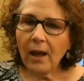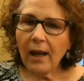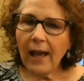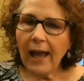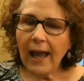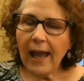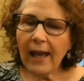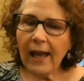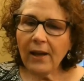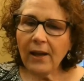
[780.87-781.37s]

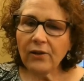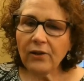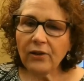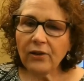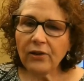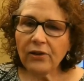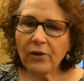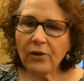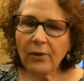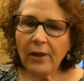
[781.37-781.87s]
And
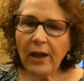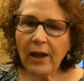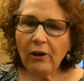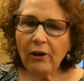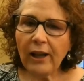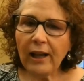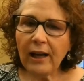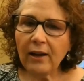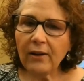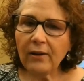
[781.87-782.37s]
so they're
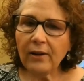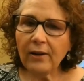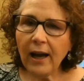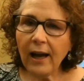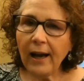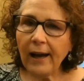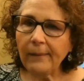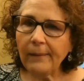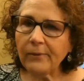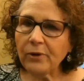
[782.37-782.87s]
getting
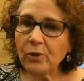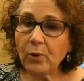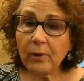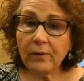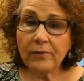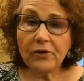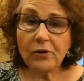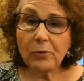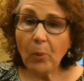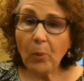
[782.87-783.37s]
sort of
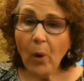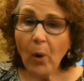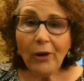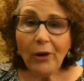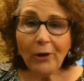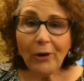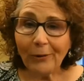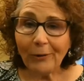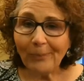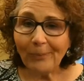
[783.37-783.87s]

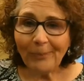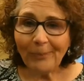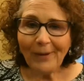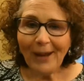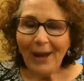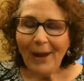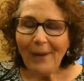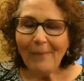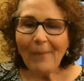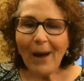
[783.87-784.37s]
spoiled
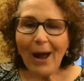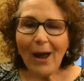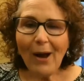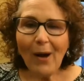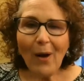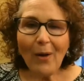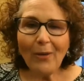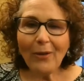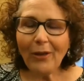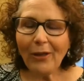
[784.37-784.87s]
by
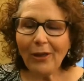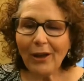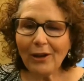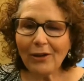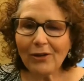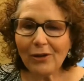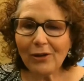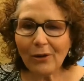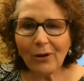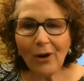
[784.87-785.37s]
all the
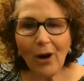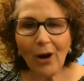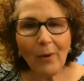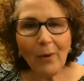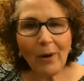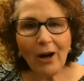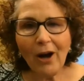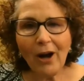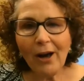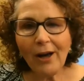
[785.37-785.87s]
things that are
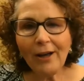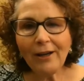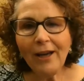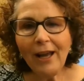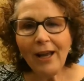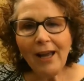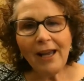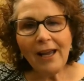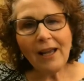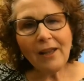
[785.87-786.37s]
going on
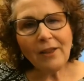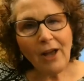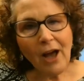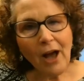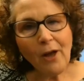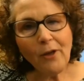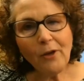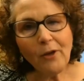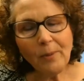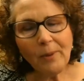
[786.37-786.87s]
in the
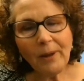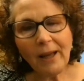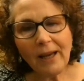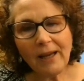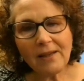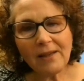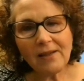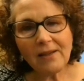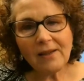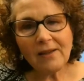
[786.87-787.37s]
other
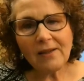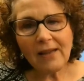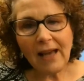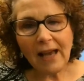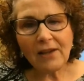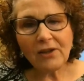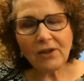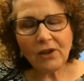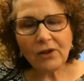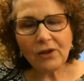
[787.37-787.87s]
places
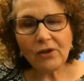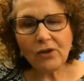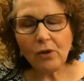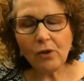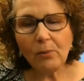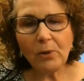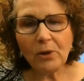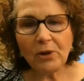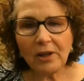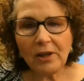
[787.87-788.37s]
as
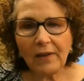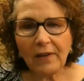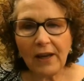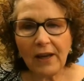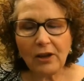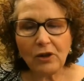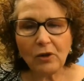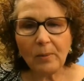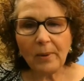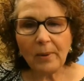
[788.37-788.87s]
consumers that they
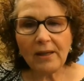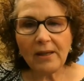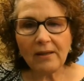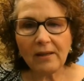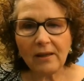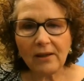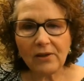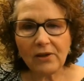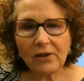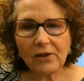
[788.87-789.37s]
do
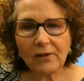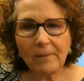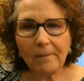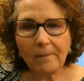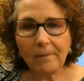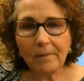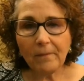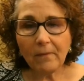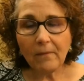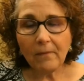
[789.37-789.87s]
business.
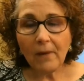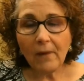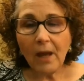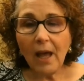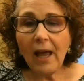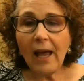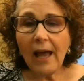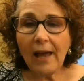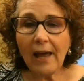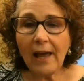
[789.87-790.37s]

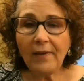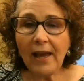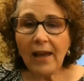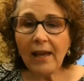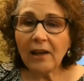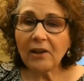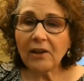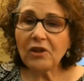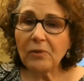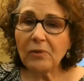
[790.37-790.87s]
And they
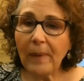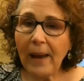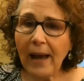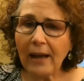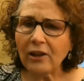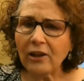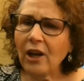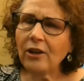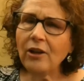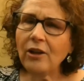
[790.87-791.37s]

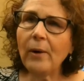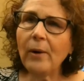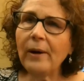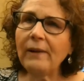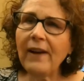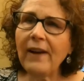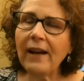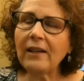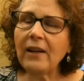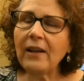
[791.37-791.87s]
expect, no, in
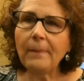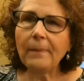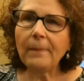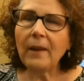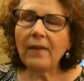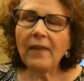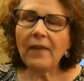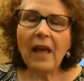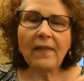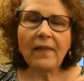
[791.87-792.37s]
fact,
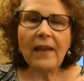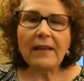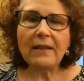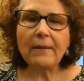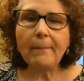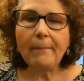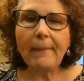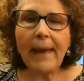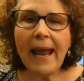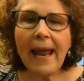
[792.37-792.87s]
they
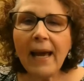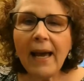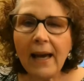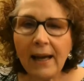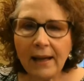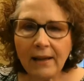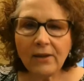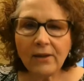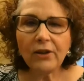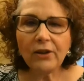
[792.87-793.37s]

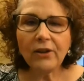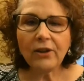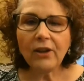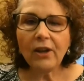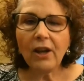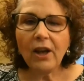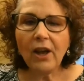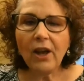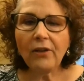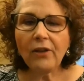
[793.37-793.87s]
demand
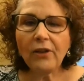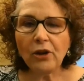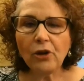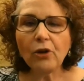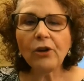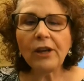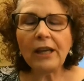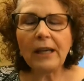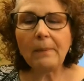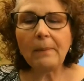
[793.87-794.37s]
that
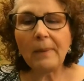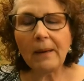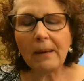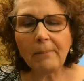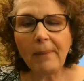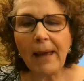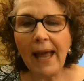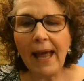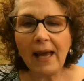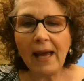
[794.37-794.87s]
you're keeping
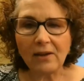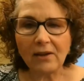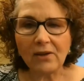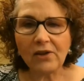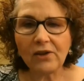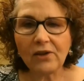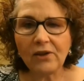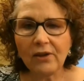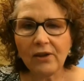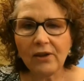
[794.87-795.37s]
pace.